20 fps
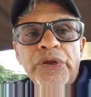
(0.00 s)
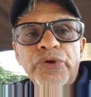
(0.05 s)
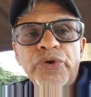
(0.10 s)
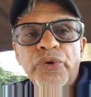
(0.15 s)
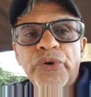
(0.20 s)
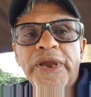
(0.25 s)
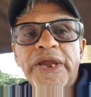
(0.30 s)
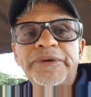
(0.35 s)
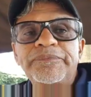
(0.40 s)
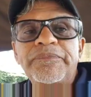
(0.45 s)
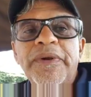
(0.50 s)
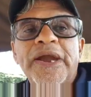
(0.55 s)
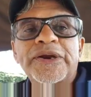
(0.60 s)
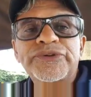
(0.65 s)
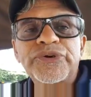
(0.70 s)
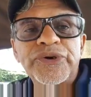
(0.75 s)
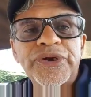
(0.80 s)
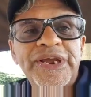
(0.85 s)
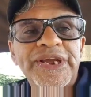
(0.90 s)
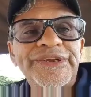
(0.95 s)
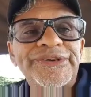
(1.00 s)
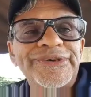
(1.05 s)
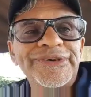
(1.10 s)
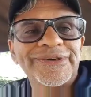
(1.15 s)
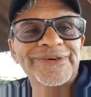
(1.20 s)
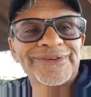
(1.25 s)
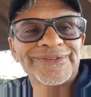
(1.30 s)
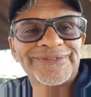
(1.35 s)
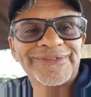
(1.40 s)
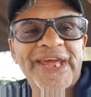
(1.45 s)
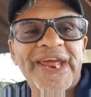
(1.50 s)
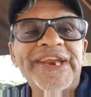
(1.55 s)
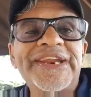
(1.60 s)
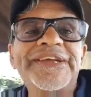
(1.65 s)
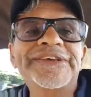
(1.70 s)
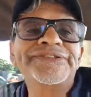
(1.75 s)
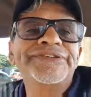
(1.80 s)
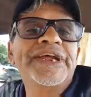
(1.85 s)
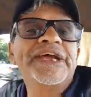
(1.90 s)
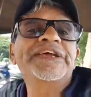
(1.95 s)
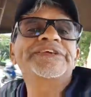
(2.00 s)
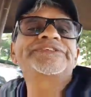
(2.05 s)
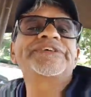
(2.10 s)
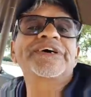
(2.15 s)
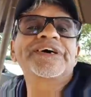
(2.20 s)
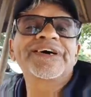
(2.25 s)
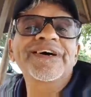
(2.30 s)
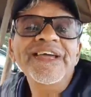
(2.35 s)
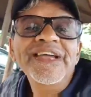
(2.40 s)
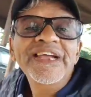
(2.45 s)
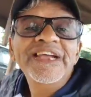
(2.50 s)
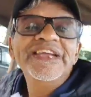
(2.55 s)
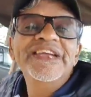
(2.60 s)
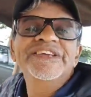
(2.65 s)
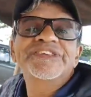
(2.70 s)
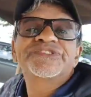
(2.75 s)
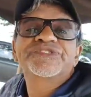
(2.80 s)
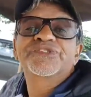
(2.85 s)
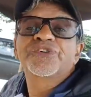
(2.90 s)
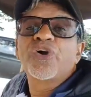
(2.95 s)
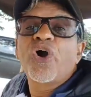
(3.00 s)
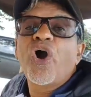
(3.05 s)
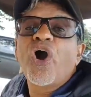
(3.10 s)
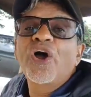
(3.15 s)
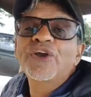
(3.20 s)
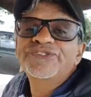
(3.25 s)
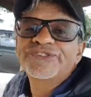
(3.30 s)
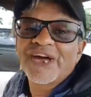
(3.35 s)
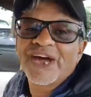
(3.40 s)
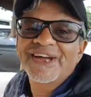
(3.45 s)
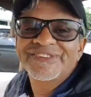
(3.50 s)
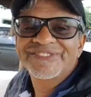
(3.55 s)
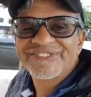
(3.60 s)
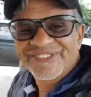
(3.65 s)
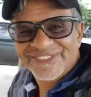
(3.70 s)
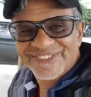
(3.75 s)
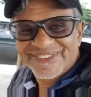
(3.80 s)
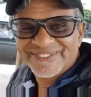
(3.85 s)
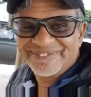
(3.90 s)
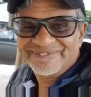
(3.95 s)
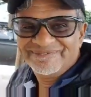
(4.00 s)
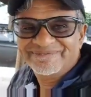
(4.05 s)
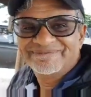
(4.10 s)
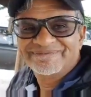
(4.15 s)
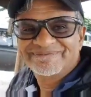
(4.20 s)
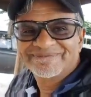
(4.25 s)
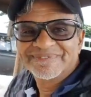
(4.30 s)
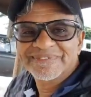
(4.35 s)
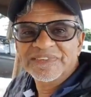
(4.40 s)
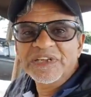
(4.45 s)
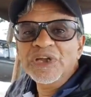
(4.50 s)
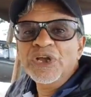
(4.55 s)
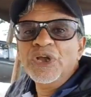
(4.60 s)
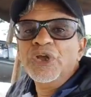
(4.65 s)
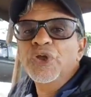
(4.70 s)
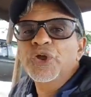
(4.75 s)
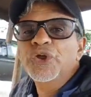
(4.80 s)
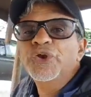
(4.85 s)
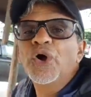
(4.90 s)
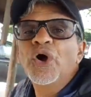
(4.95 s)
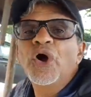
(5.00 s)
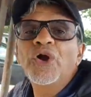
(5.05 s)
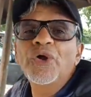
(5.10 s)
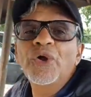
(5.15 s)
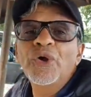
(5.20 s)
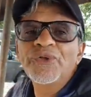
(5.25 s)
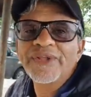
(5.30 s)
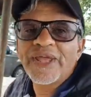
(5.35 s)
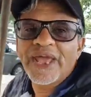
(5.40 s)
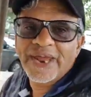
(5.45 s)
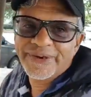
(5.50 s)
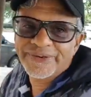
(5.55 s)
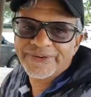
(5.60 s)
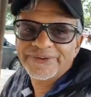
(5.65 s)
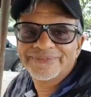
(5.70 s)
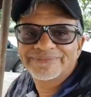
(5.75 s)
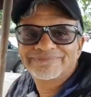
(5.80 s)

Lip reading: you get back to nature. That is, nature is God's answer. You don't know that.